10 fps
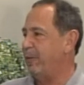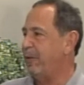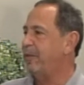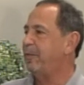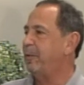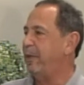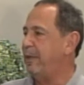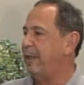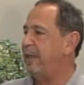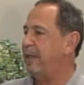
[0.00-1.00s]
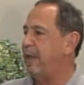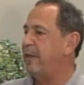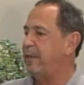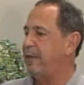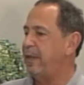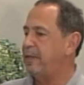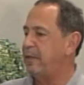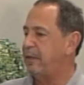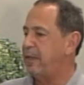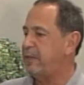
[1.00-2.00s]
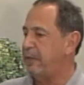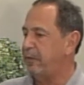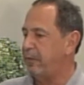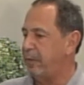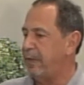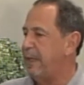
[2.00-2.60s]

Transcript: it worked well. And I, I think that's the lesson oh, for. Oh,